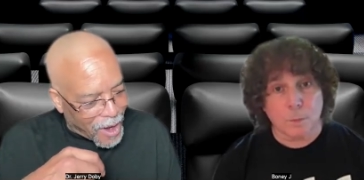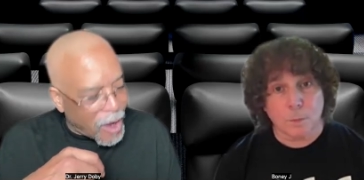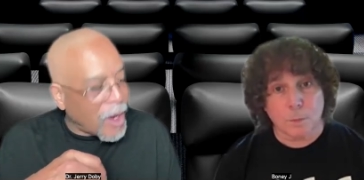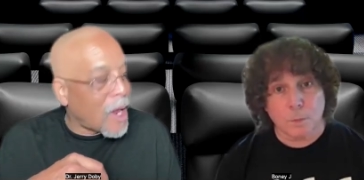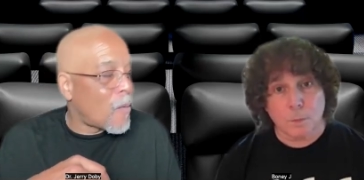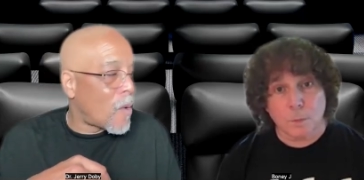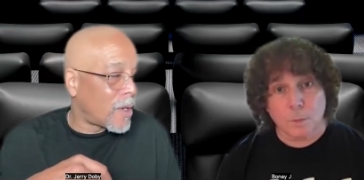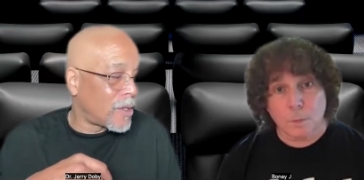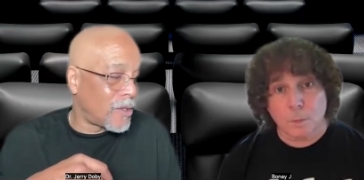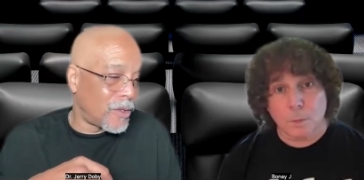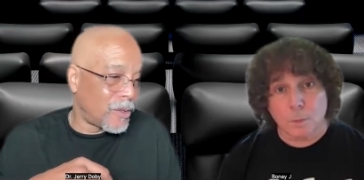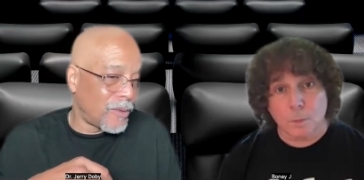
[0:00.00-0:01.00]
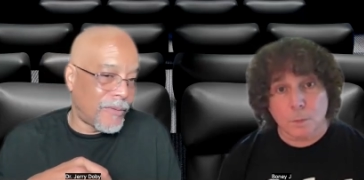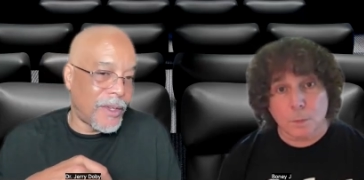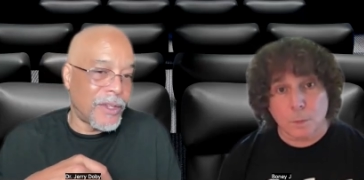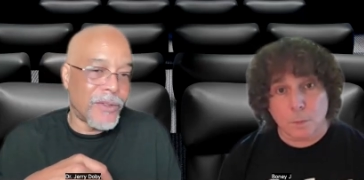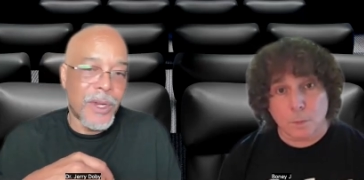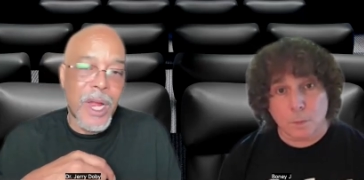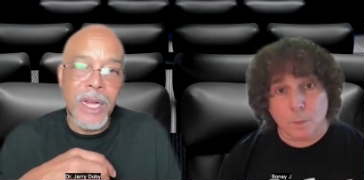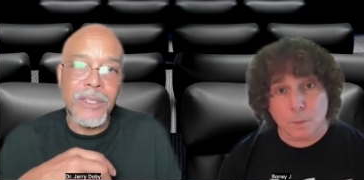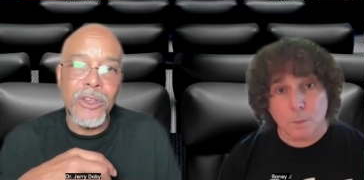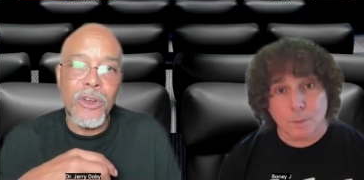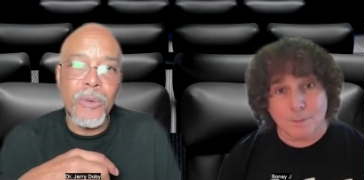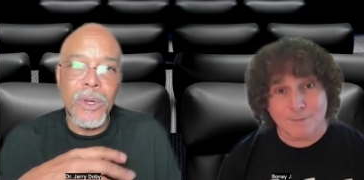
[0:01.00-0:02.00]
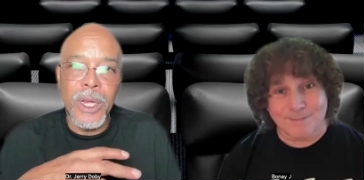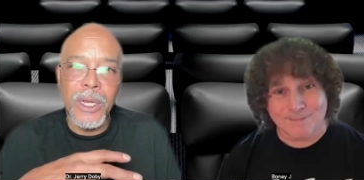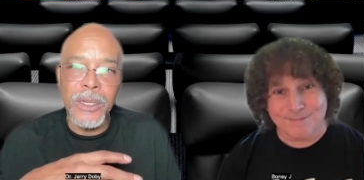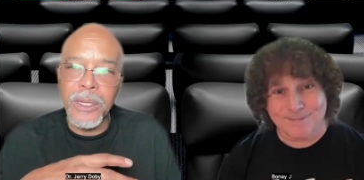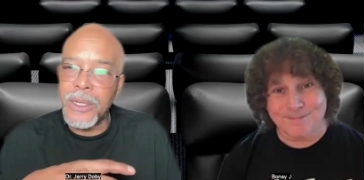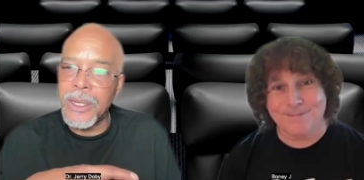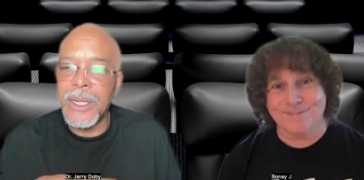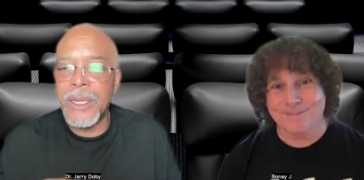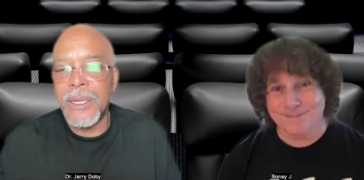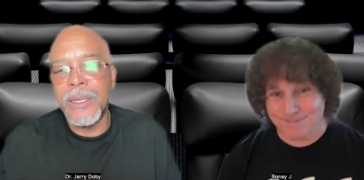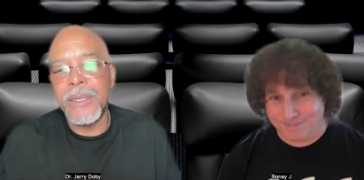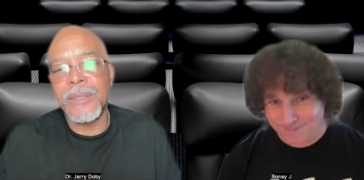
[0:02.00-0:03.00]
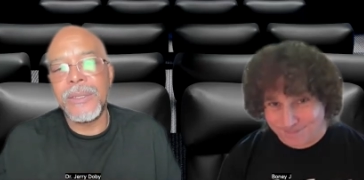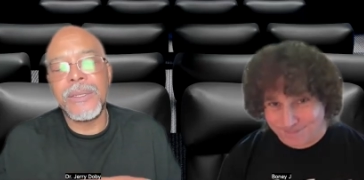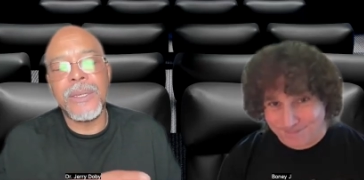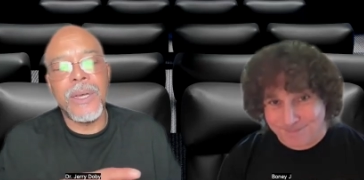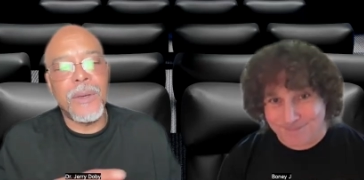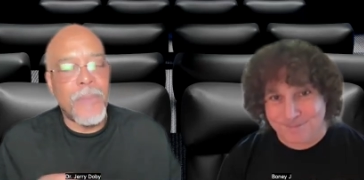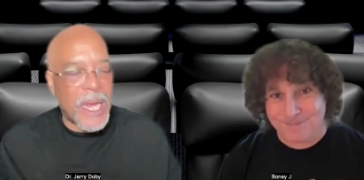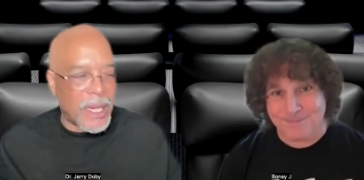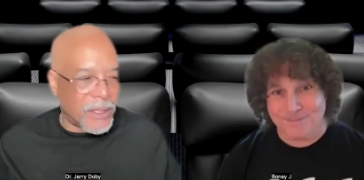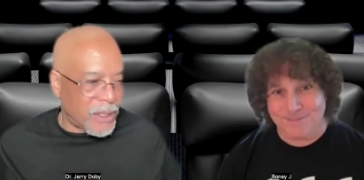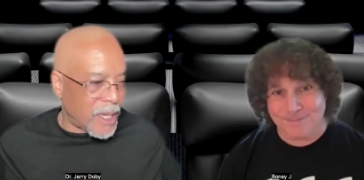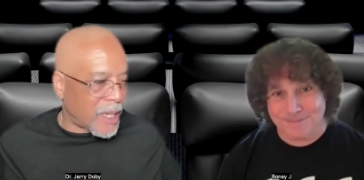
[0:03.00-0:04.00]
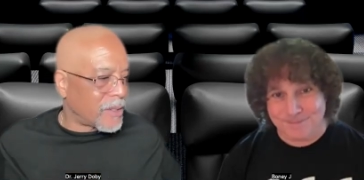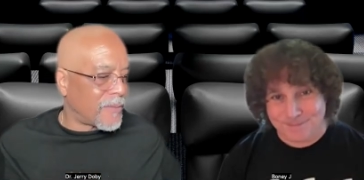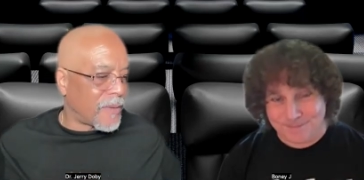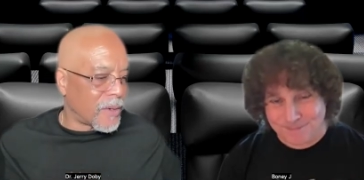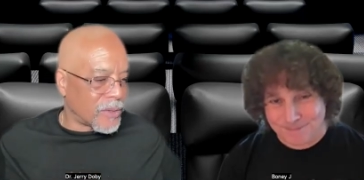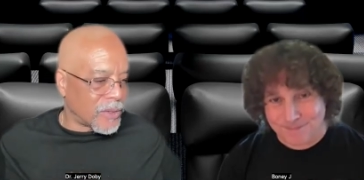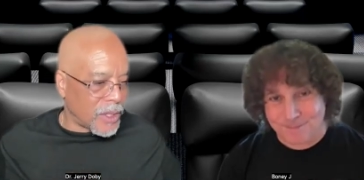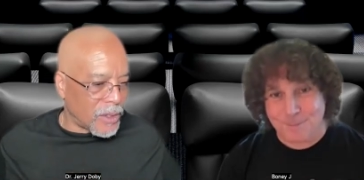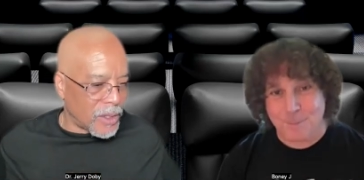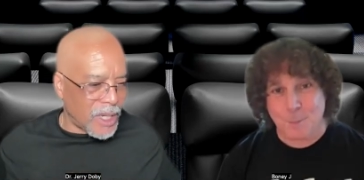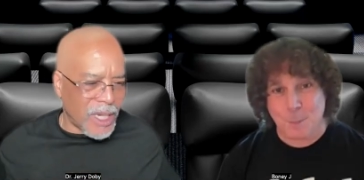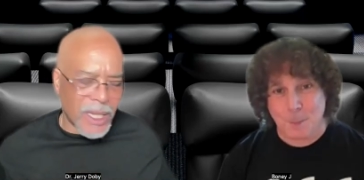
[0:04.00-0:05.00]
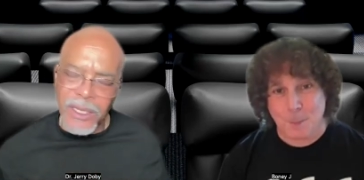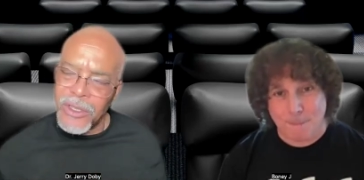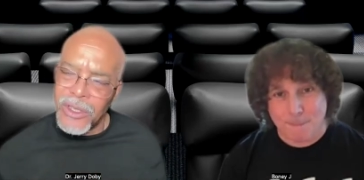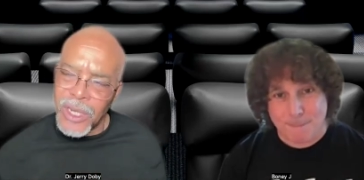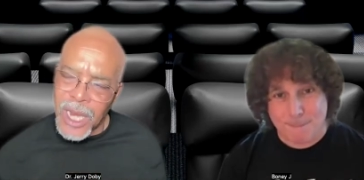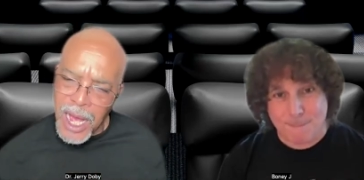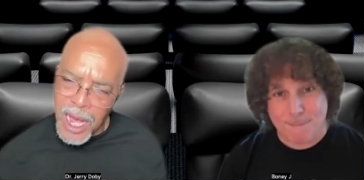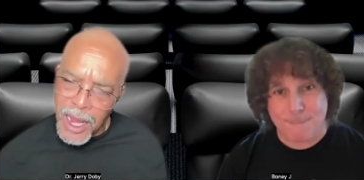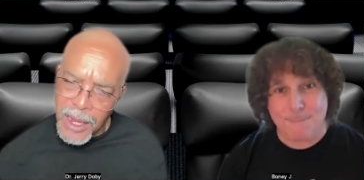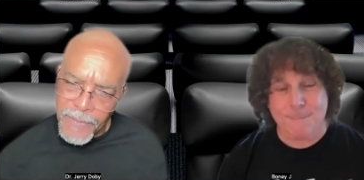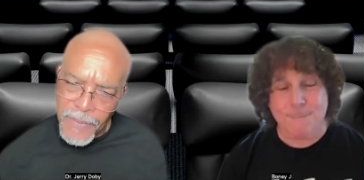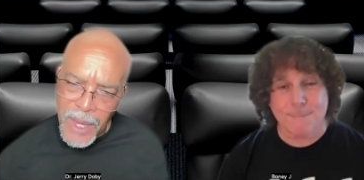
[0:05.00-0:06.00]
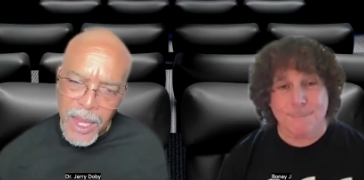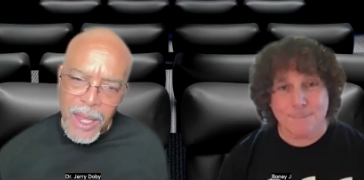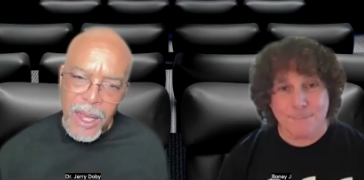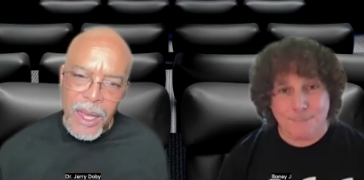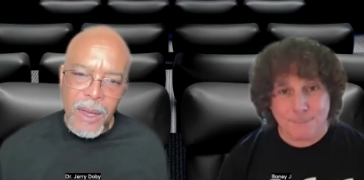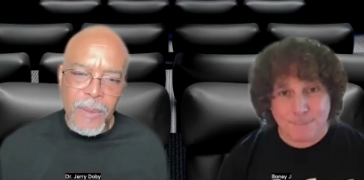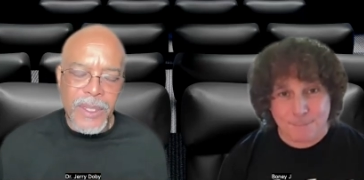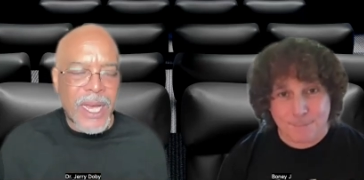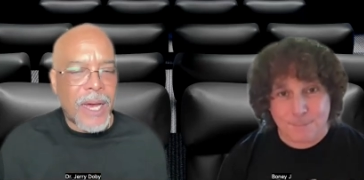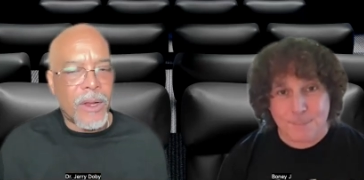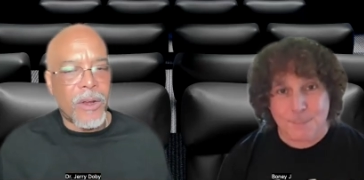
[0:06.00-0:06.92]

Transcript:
Speaker 1: all i want is you featuring october london is amazing that's the first single that hit in july um, it's out